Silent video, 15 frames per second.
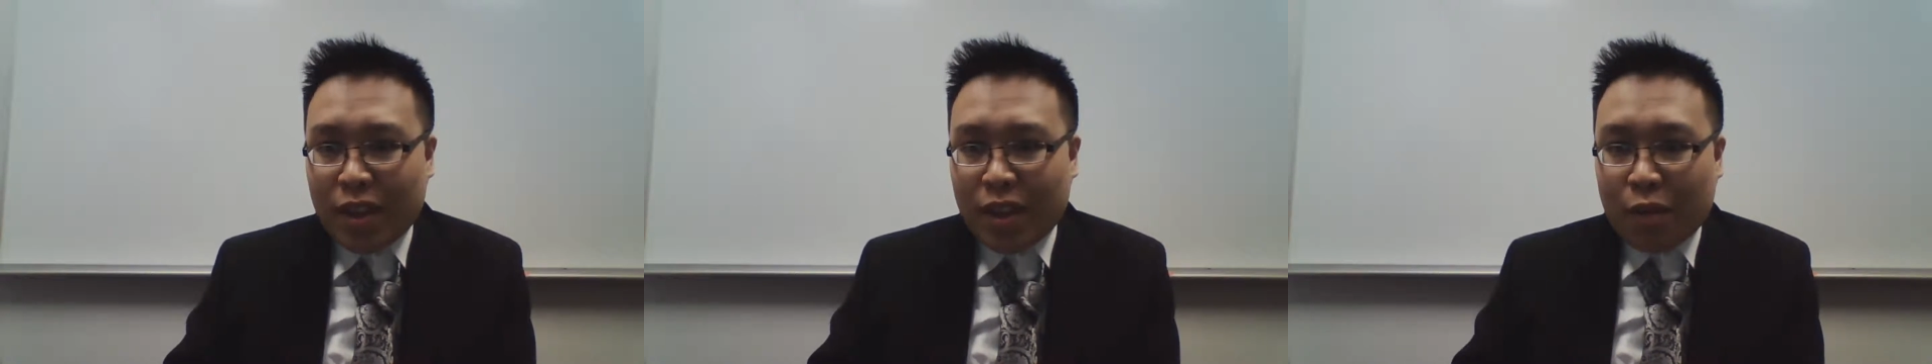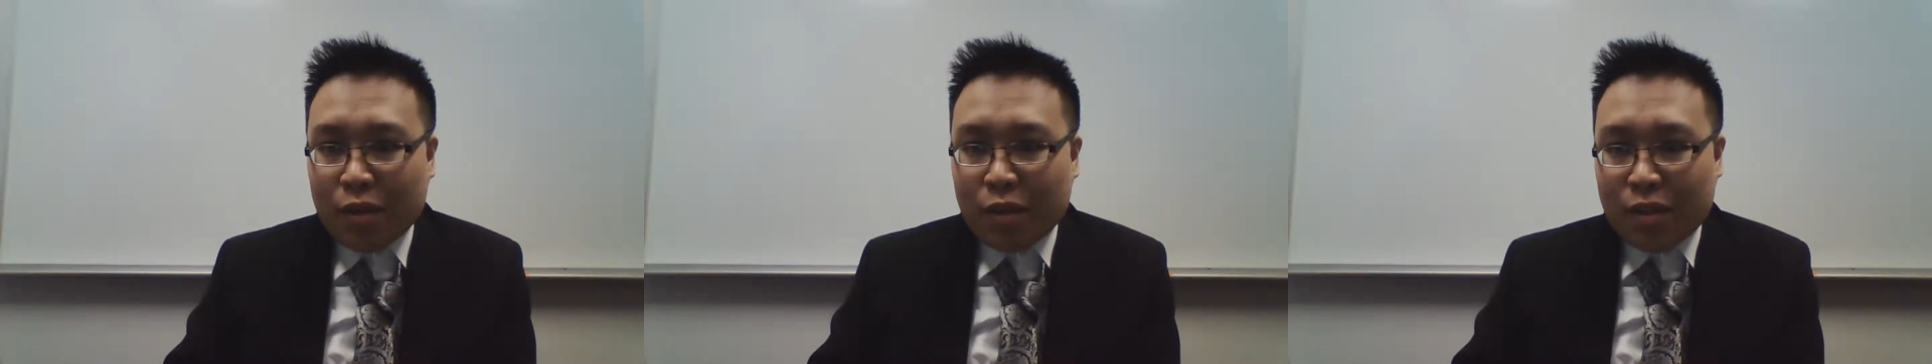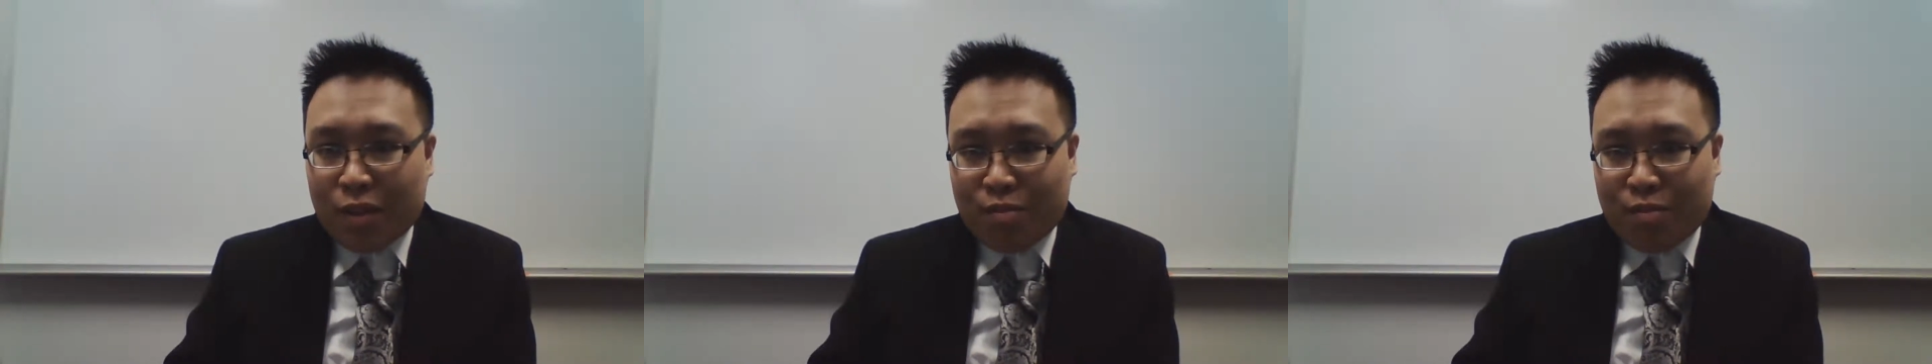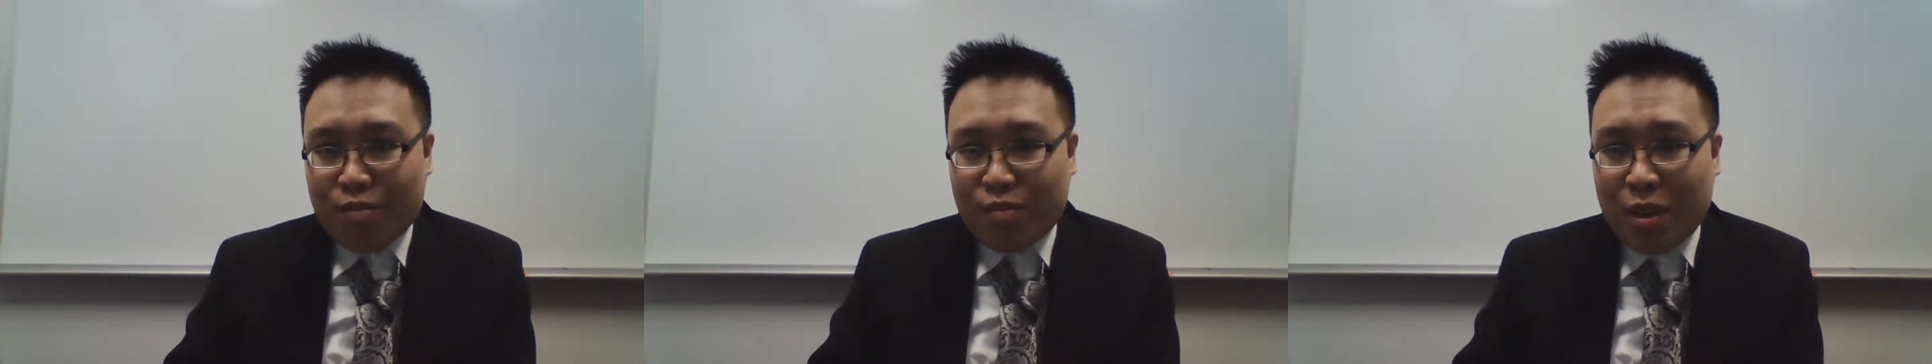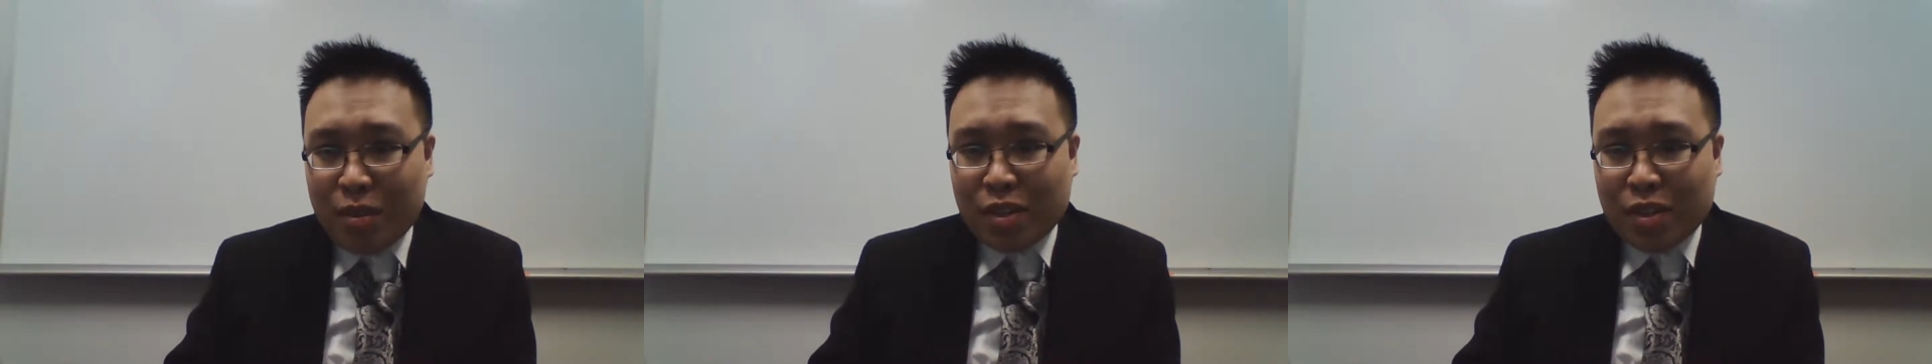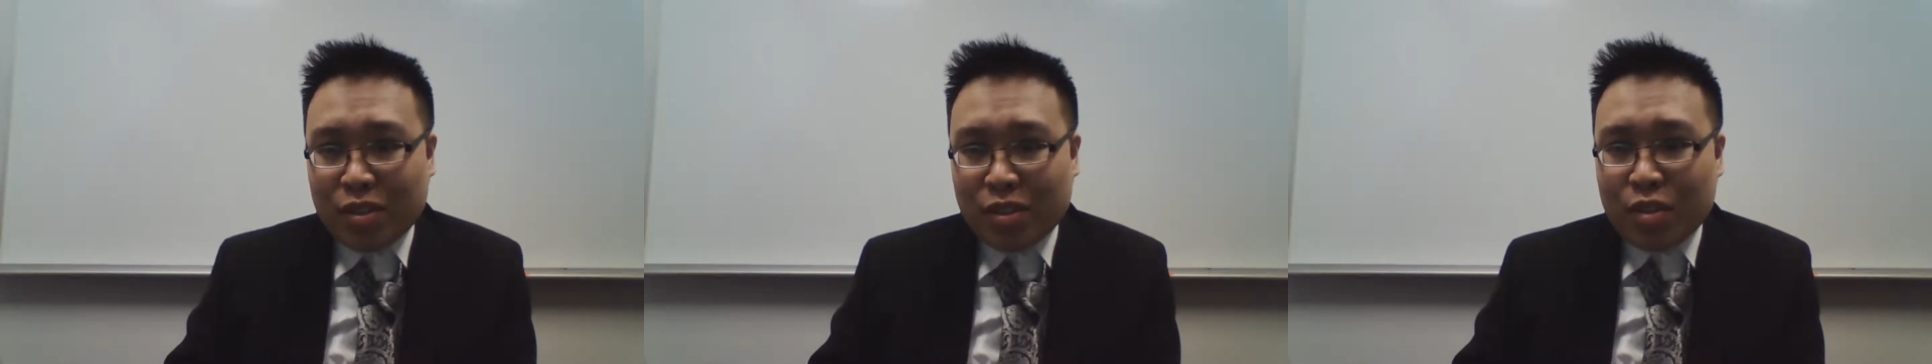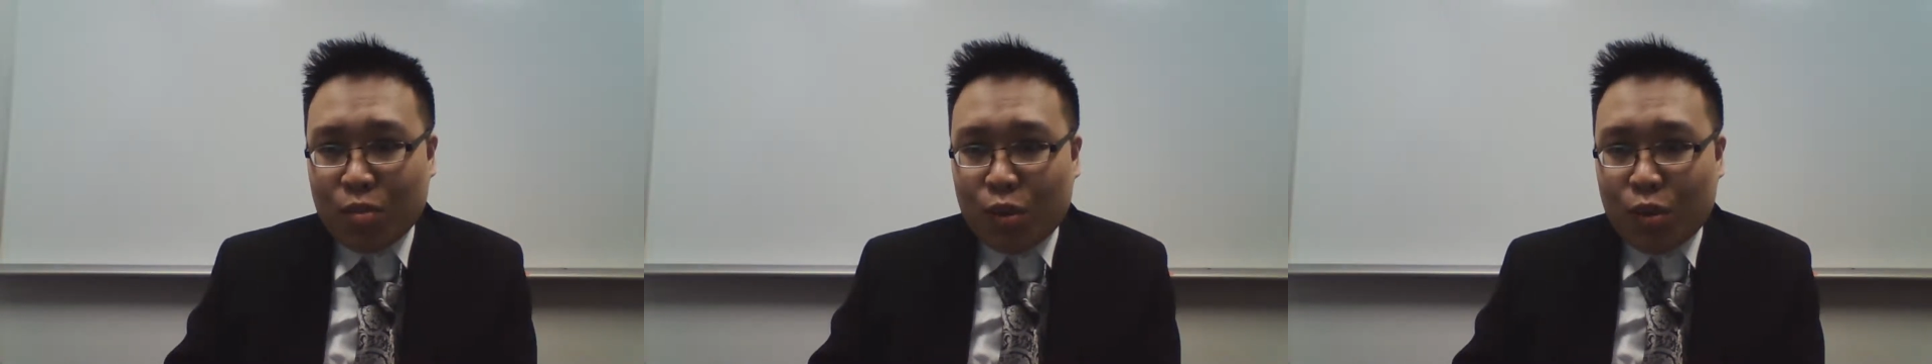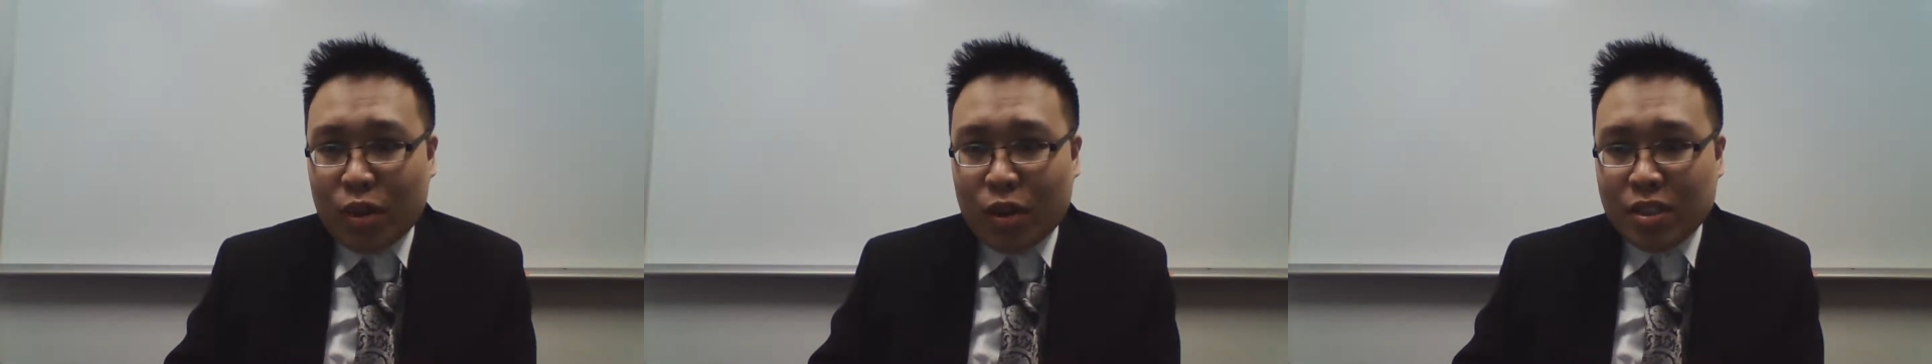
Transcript: I would maybe consider more a